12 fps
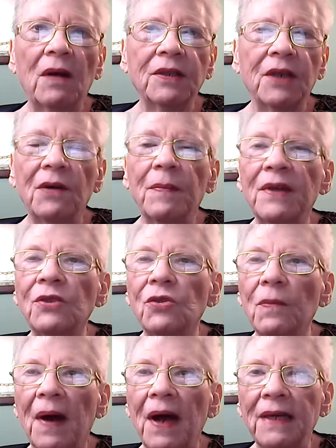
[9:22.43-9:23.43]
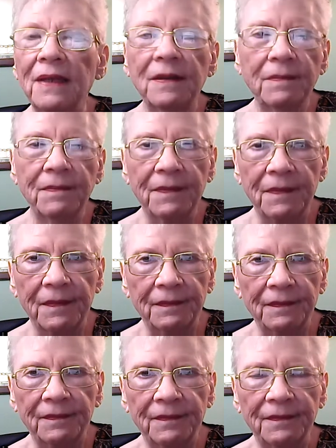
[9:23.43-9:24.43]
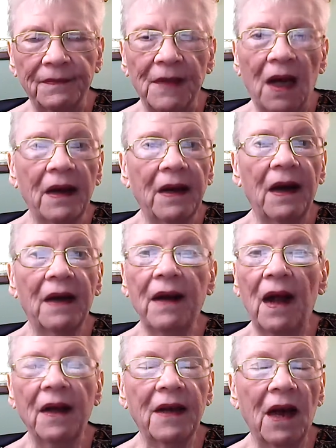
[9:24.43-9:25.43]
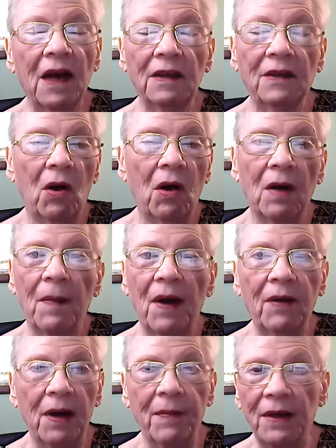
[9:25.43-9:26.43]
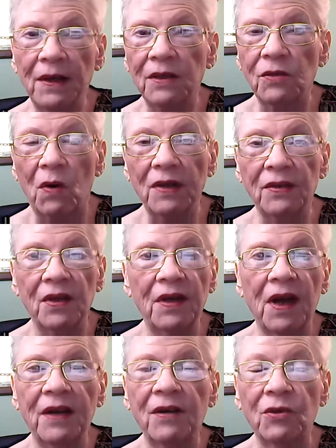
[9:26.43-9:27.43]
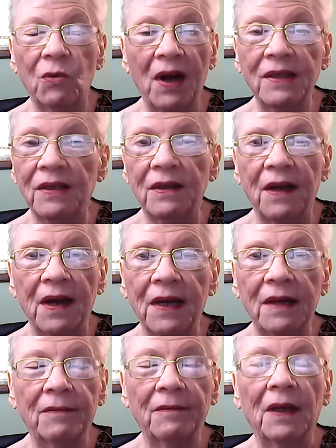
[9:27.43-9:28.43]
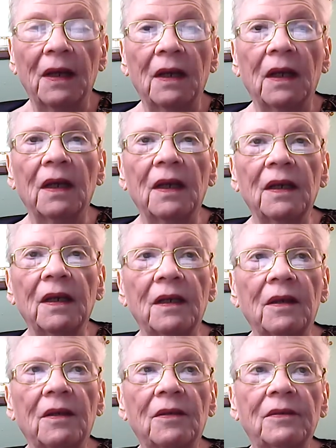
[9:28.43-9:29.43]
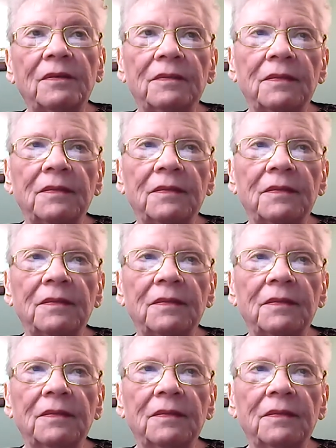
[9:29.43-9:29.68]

dear Mr. Biden. I got I got to talk about him at least once a night or twice a night, you know.